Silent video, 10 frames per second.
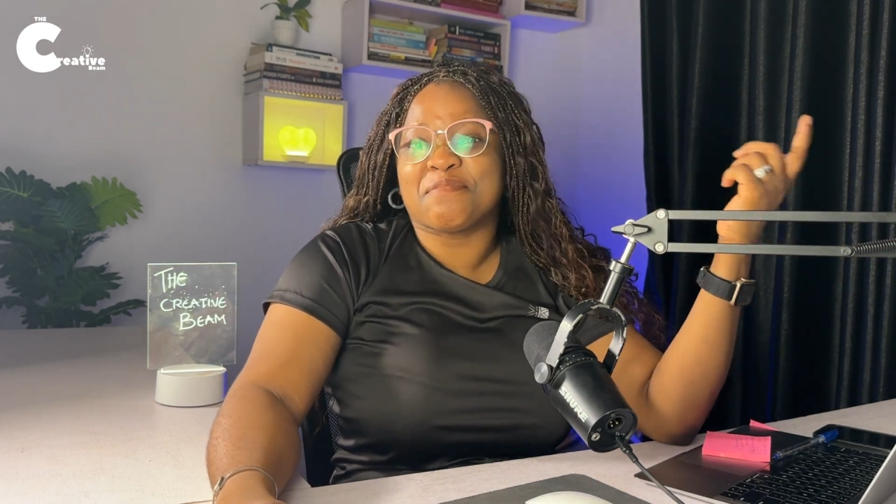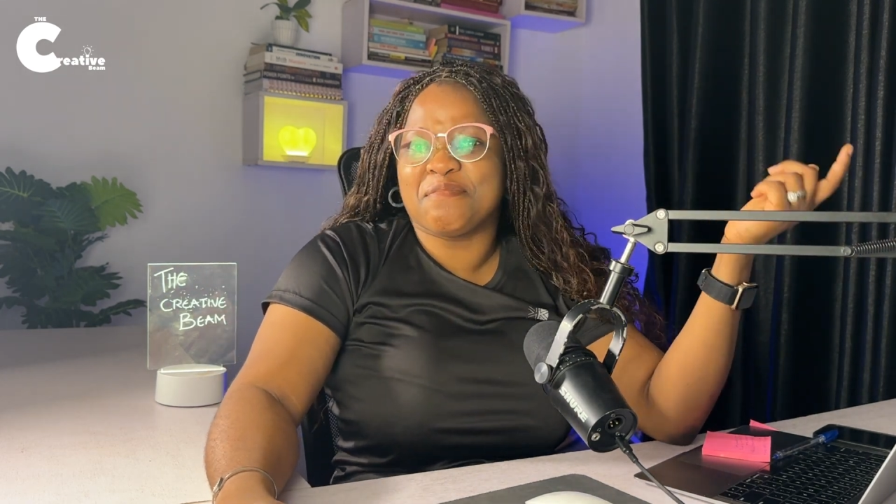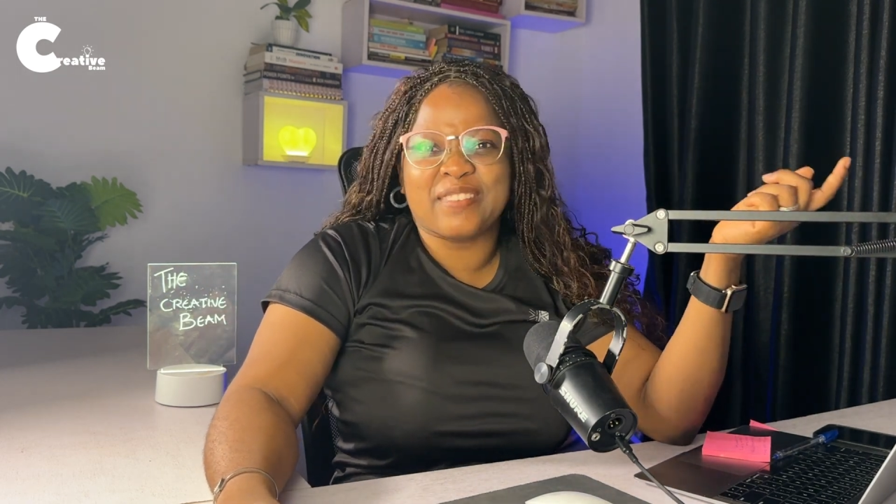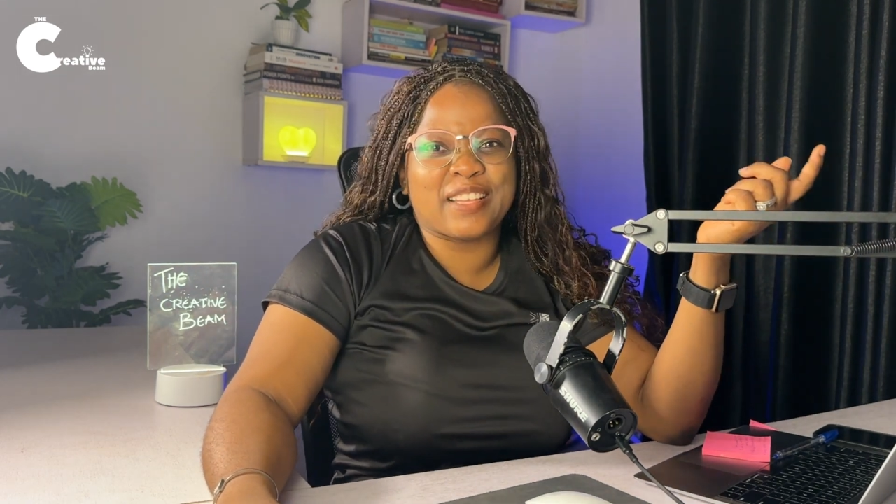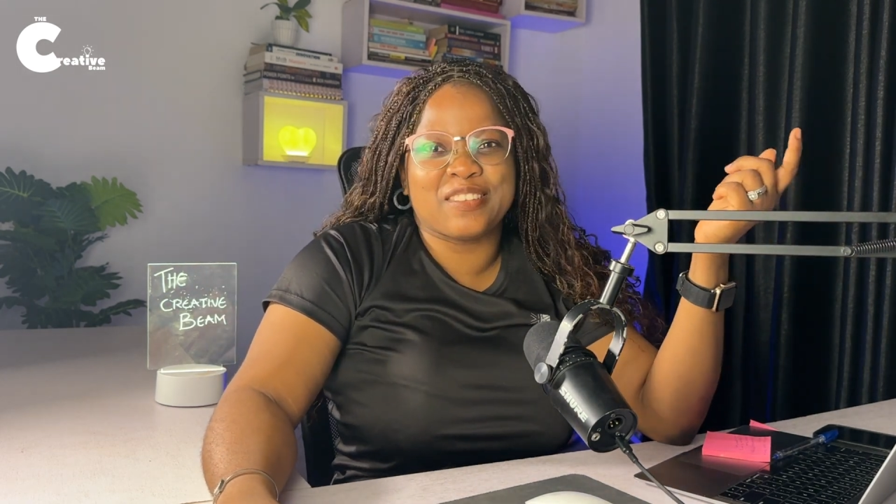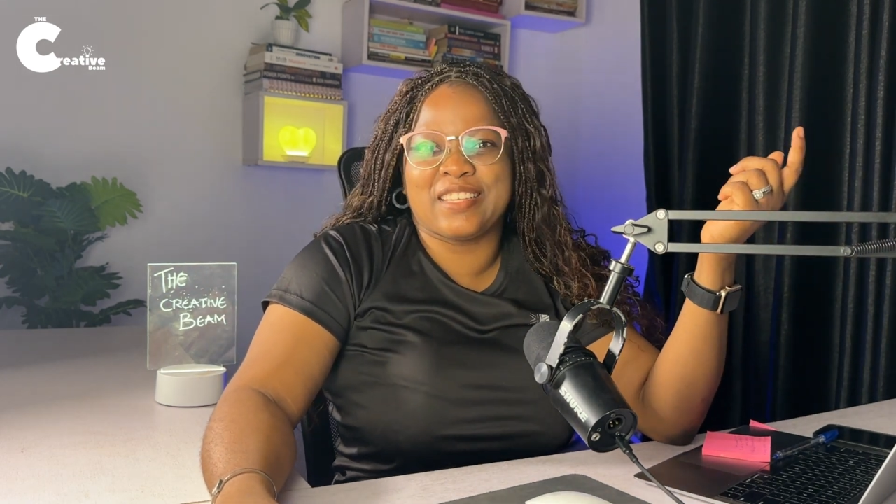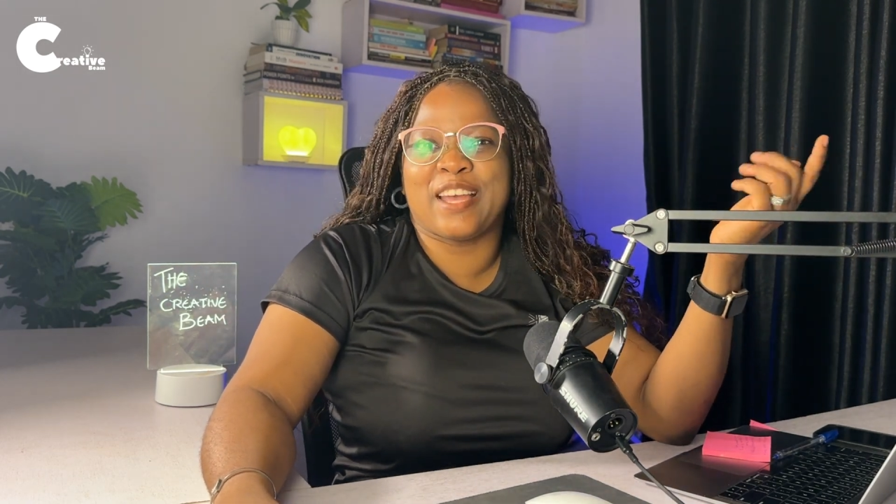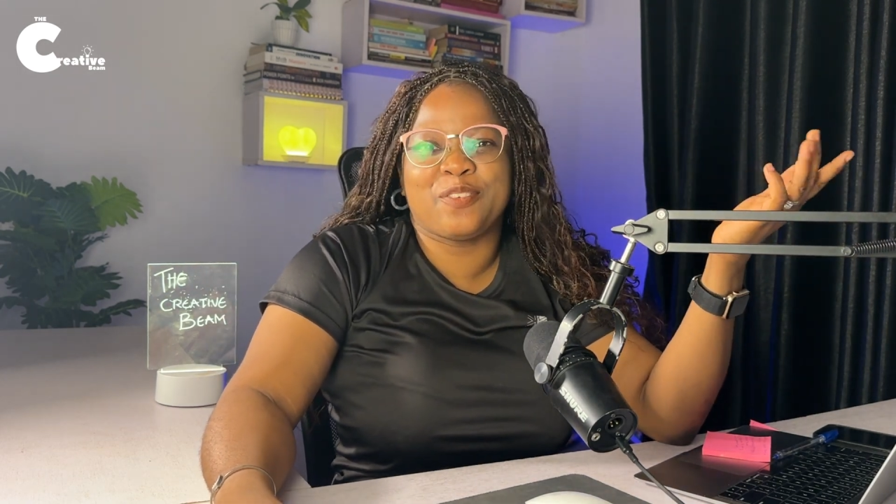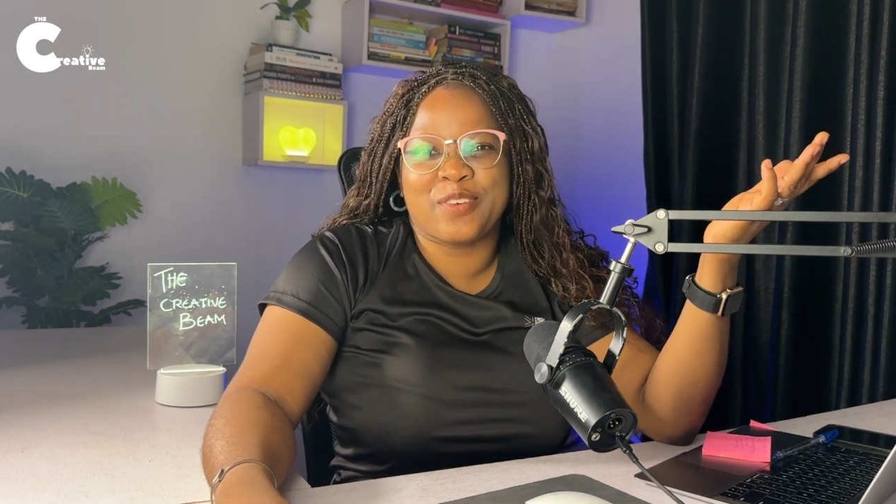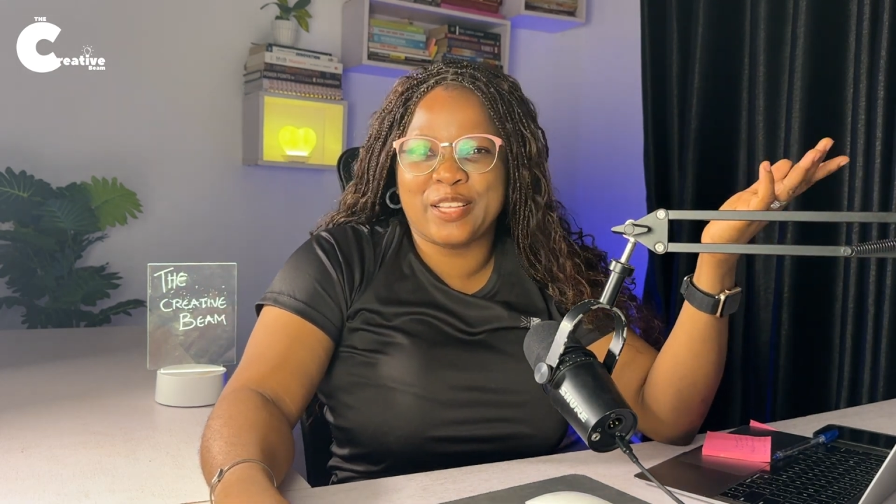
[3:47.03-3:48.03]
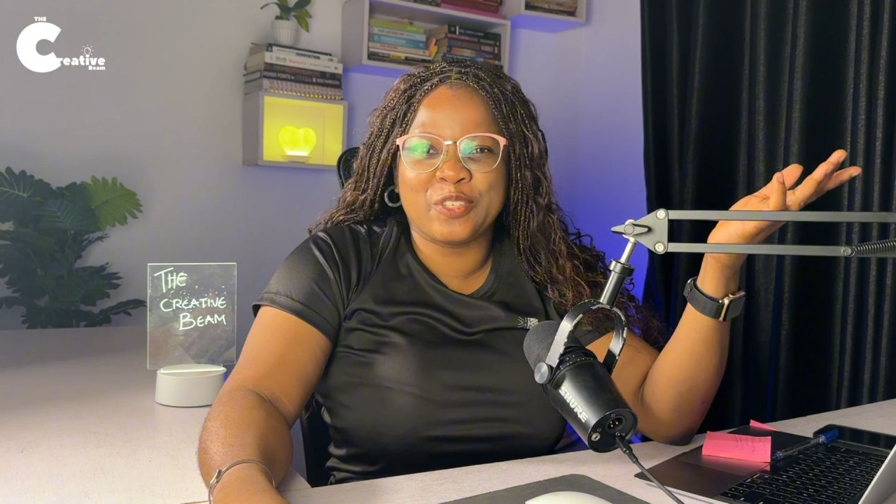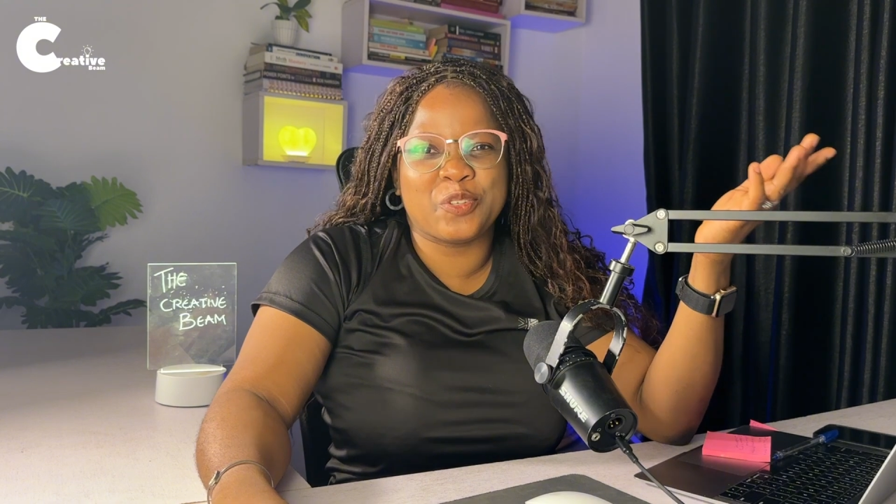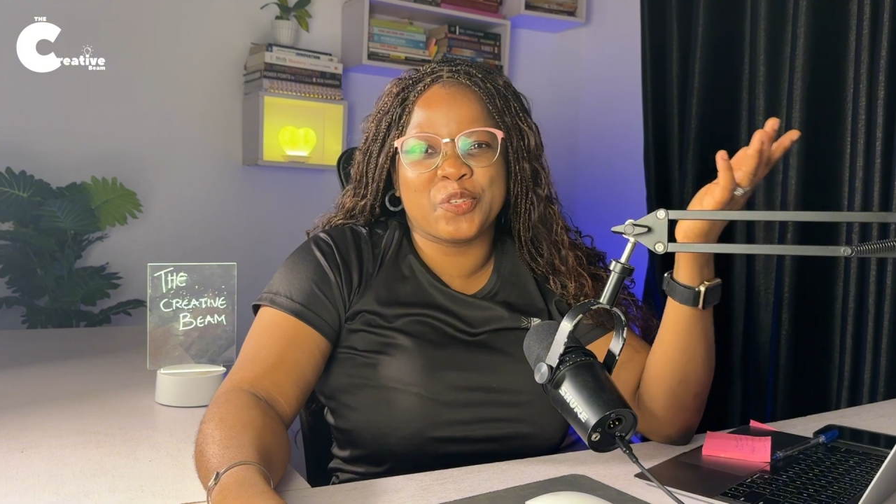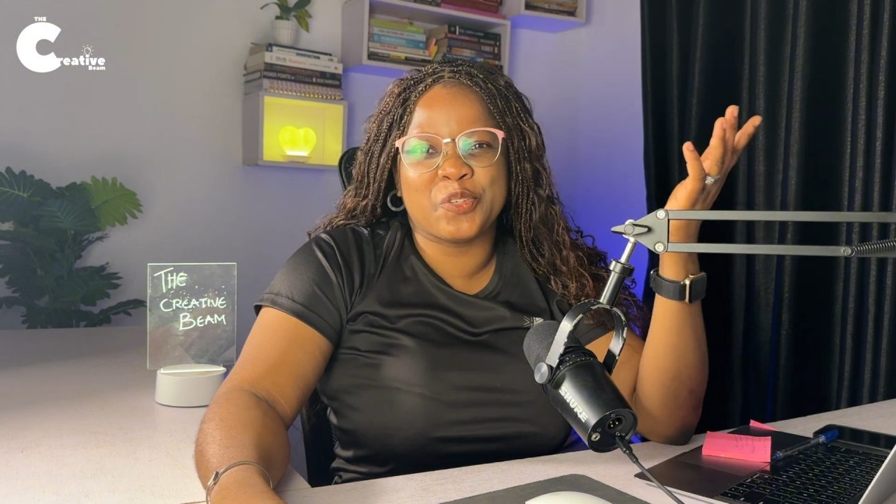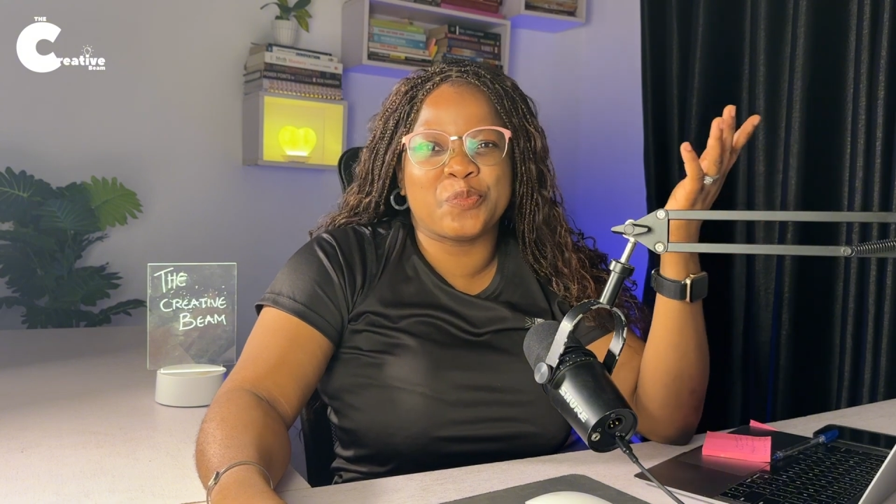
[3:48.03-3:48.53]
That's not the kind of
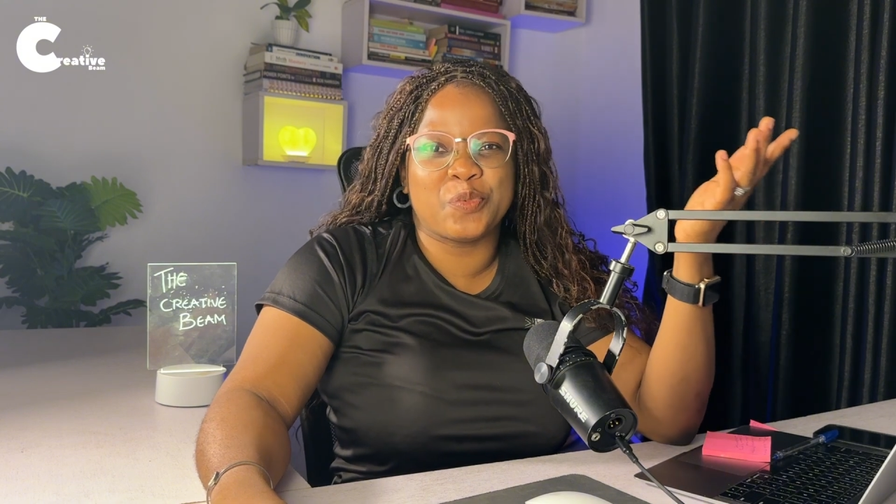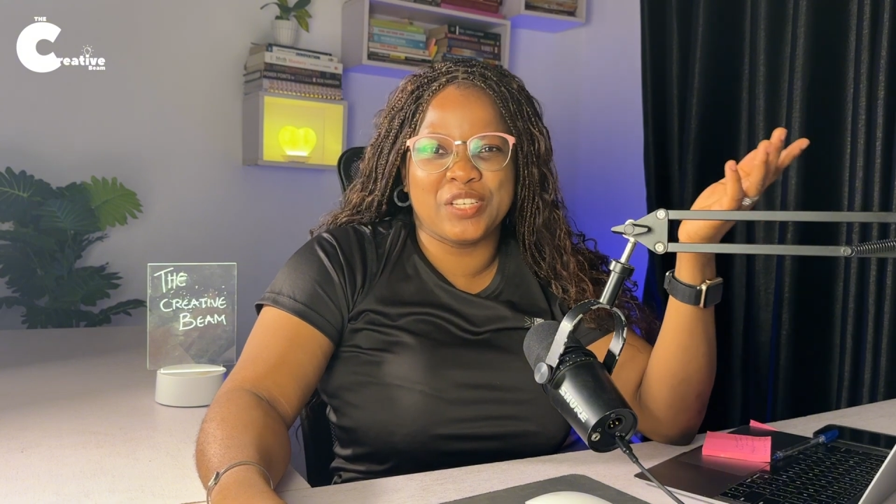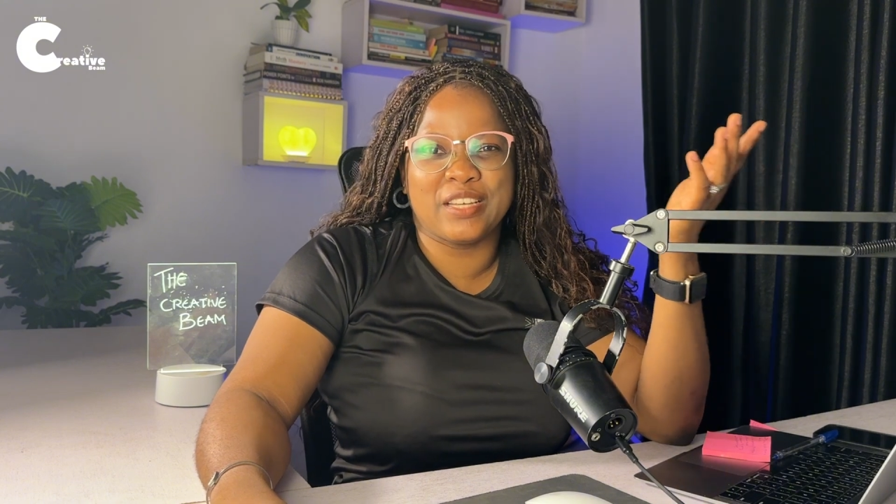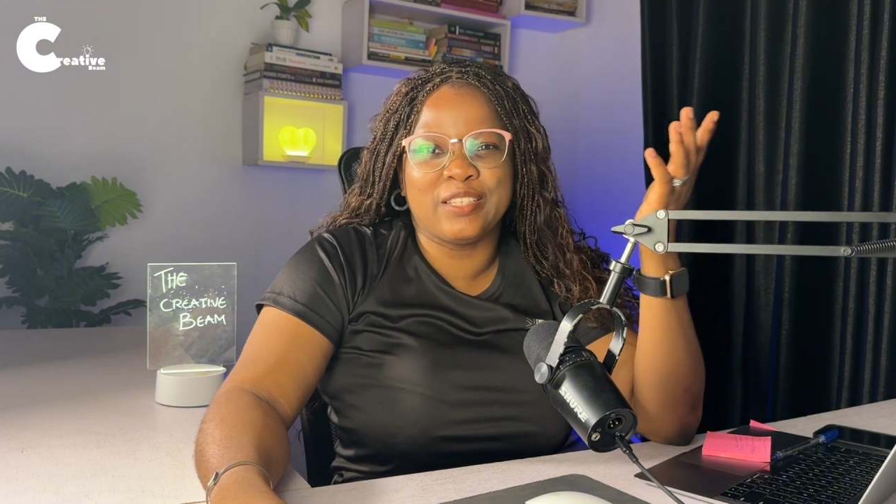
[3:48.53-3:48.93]
attitude you should bring